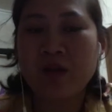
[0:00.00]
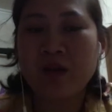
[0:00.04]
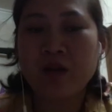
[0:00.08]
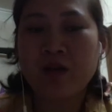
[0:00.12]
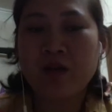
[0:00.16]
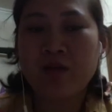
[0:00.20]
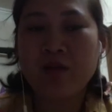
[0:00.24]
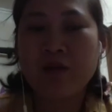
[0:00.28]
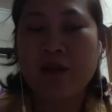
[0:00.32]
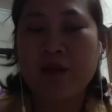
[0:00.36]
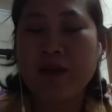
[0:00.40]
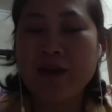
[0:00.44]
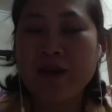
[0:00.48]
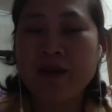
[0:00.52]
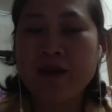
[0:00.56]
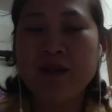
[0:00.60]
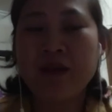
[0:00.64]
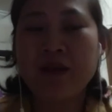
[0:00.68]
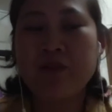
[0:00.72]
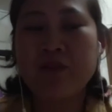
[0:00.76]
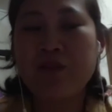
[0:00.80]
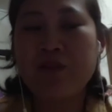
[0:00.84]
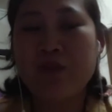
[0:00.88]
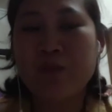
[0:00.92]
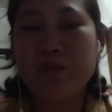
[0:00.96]
regarding the
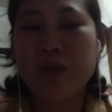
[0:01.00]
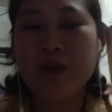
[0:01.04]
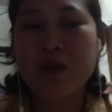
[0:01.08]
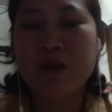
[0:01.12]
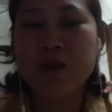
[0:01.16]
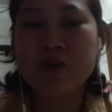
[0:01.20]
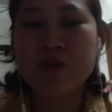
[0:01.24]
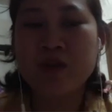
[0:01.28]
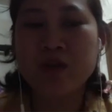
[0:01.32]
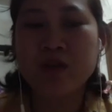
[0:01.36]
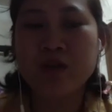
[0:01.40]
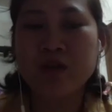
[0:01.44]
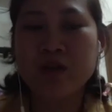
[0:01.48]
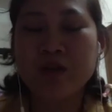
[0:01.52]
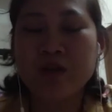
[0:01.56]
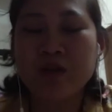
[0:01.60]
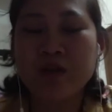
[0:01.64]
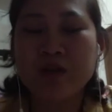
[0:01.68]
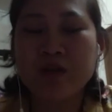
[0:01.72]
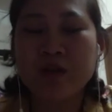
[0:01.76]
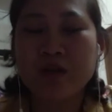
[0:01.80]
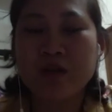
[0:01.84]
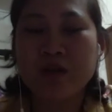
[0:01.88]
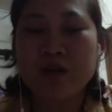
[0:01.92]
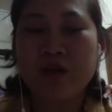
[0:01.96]
information
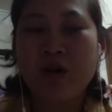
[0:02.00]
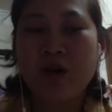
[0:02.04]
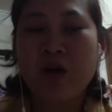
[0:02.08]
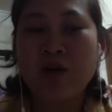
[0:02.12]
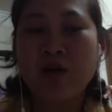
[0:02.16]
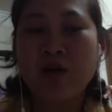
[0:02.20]
on